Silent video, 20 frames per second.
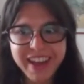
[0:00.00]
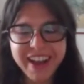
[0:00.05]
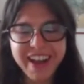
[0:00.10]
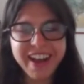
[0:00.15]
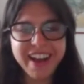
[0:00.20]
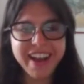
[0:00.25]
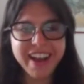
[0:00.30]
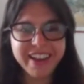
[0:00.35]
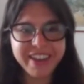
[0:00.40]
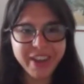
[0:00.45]

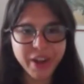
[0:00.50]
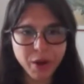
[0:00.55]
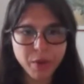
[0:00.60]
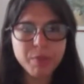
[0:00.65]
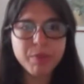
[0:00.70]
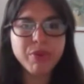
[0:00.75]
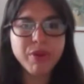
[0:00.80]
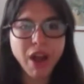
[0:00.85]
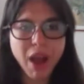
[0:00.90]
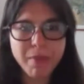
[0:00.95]

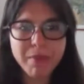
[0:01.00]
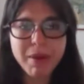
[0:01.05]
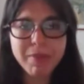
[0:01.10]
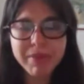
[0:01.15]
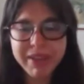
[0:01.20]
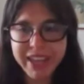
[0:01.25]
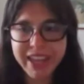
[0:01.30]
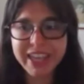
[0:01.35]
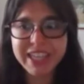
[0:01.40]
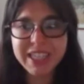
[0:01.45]

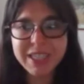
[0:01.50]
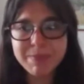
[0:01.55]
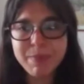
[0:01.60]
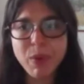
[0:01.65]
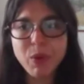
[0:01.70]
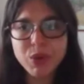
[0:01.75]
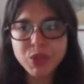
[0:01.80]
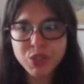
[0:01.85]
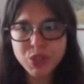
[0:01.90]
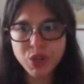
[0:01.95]
probably
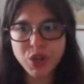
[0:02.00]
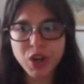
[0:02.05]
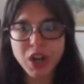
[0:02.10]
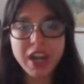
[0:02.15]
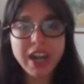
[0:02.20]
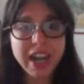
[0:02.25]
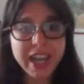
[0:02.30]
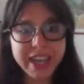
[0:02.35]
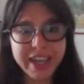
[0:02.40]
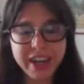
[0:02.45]
exposure
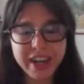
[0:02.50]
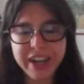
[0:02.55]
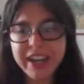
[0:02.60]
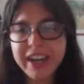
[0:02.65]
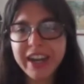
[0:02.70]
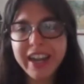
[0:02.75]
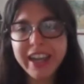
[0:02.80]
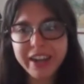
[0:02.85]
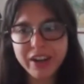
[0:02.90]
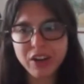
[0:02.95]
later
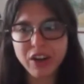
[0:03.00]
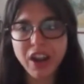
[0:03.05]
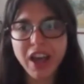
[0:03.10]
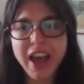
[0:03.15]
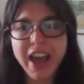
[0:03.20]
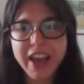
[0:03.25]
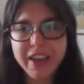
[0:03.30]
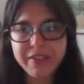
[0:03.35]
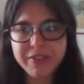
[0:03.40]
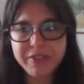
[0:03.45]
in
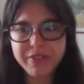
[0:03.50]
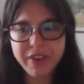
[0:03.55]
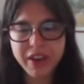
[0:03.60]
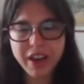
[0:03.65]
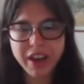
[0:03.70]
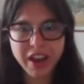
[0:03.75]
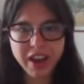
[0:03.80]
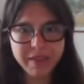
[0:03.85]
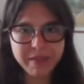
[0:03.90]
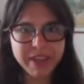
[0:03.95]
life
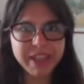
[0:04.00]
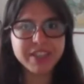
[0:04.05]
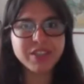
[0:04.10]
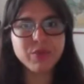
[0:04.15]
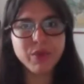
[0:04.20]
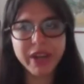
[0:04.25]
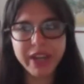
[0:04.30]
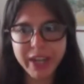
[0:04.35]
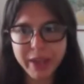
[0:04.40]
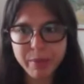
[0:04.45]

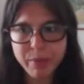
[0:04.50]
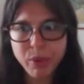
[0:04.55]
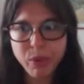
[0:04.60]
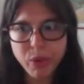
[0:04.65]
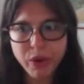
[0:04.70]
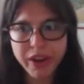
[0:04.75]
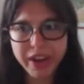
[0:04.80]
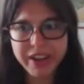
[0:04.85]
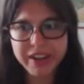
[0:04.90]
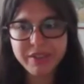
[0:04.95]
is really
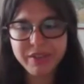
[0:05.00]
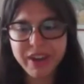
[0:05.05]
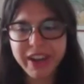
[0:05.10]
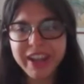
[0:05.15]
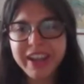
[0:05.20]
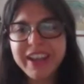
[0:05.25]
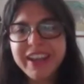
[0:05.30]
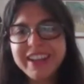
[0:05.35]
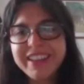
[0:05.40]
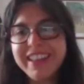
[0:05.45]
important,
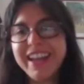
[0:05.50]
right?